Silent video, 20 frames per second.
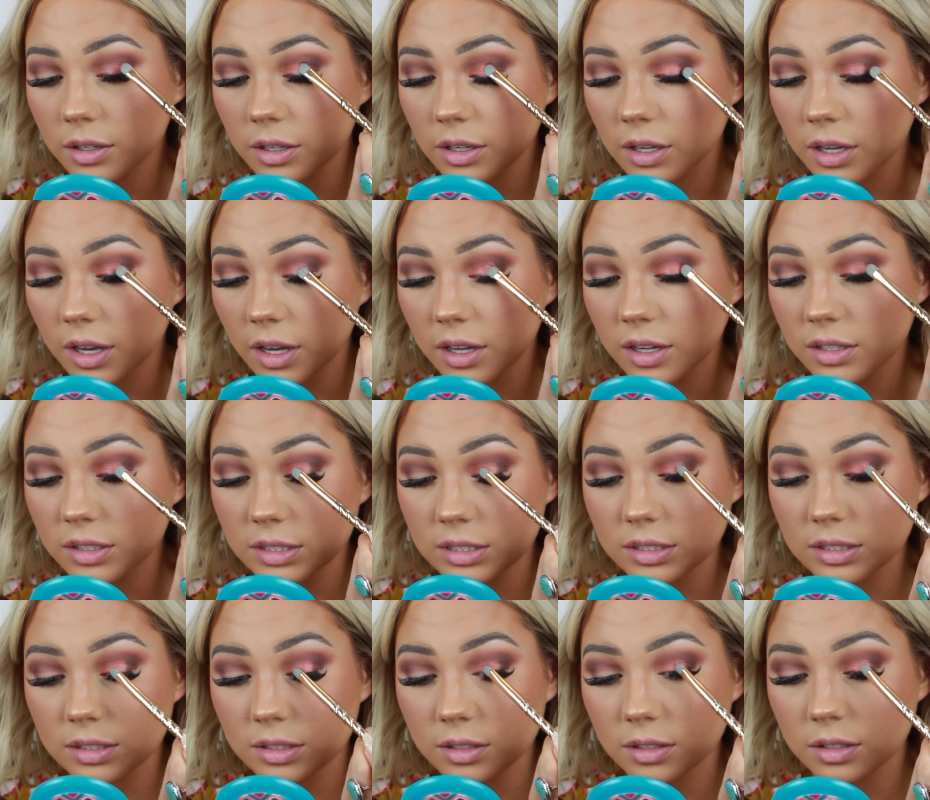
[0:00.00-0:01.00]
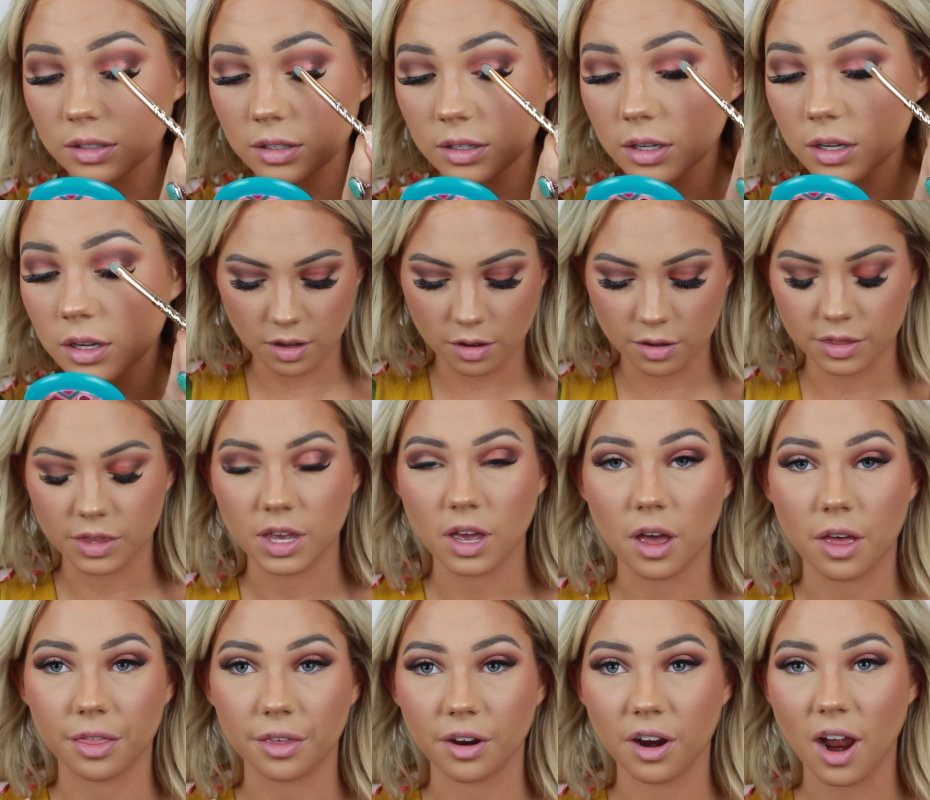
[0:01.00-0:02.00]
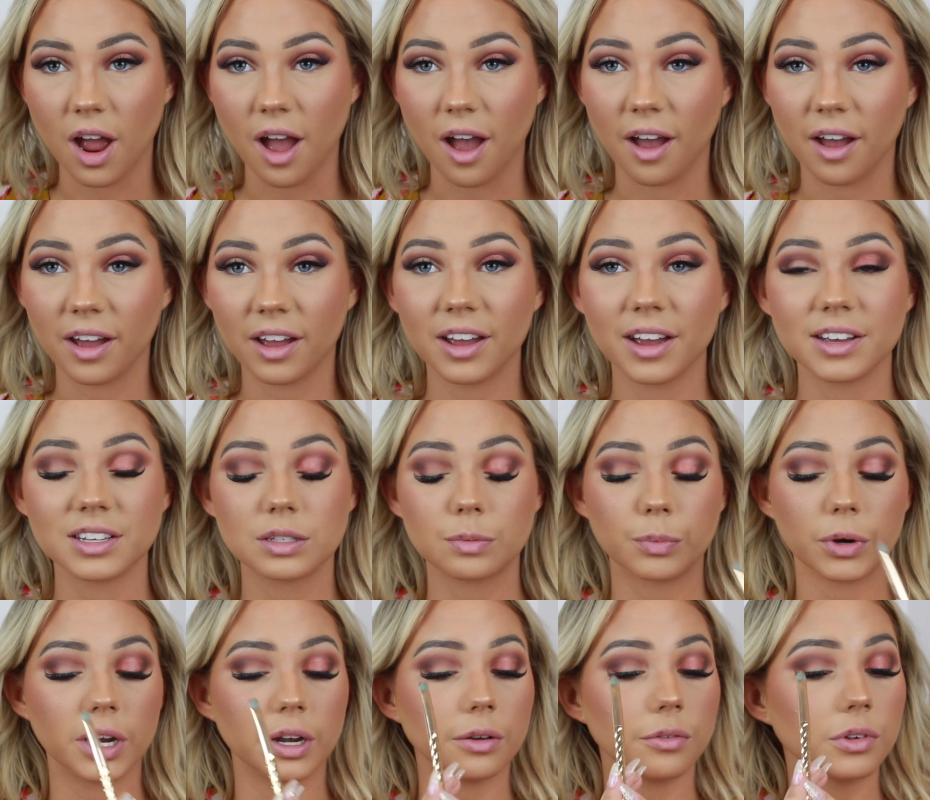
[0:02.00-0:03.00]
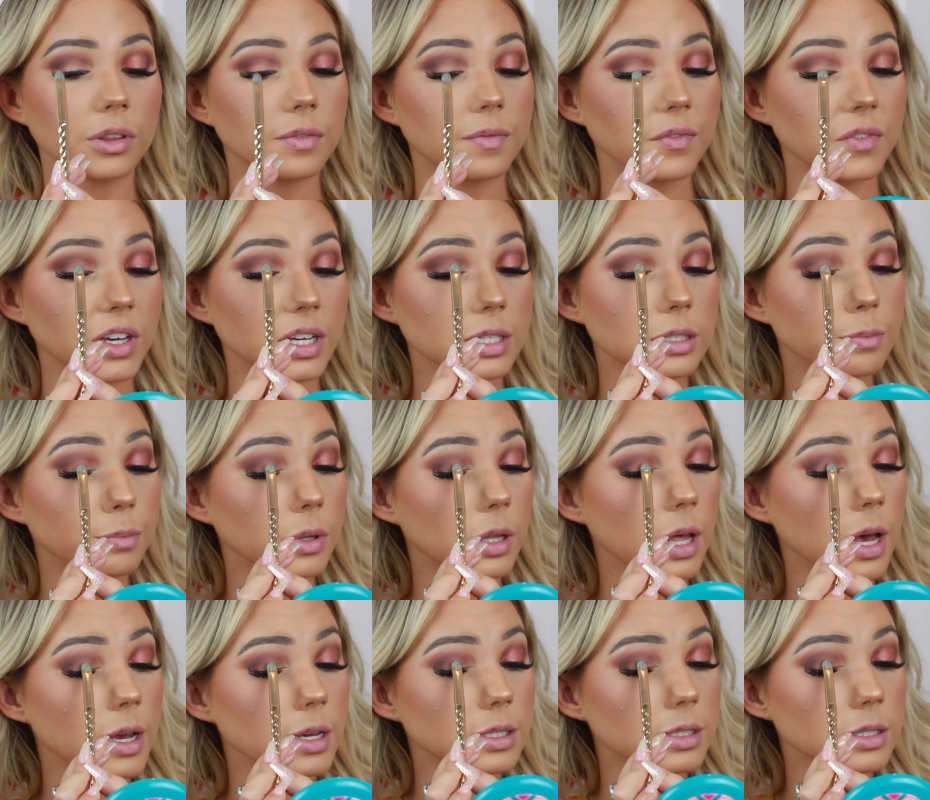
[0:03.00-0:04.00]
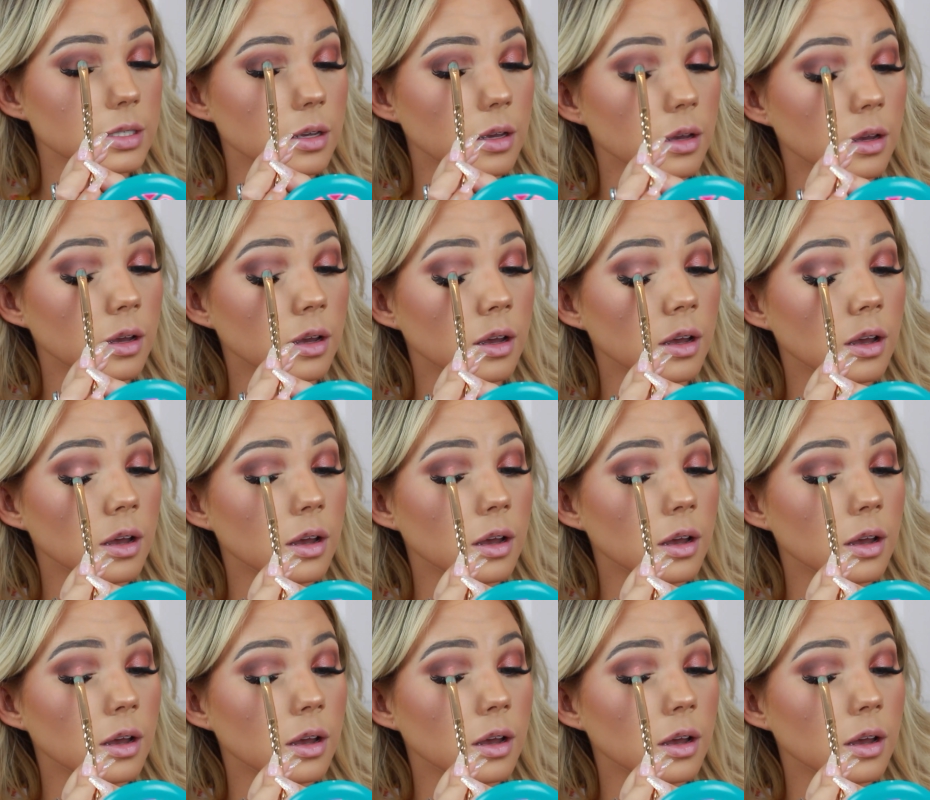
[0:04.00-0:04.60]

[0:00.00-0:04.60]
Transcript: Yes. And on the other eye, I sprayed it with Fix Plus.